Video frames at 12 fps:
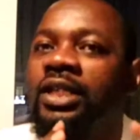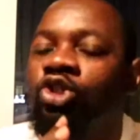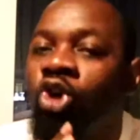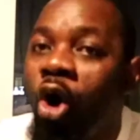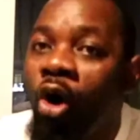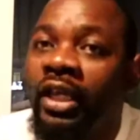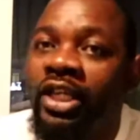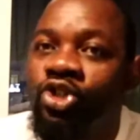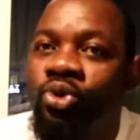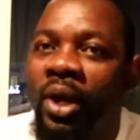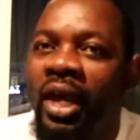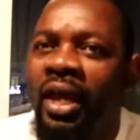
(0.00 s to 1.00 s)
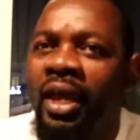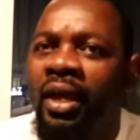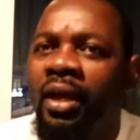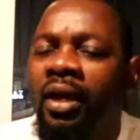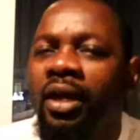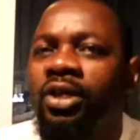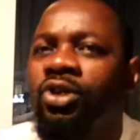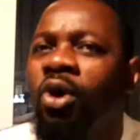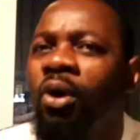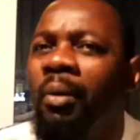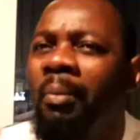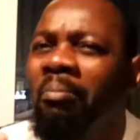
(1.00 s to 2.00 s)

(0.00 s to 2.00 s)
talking to her, you know,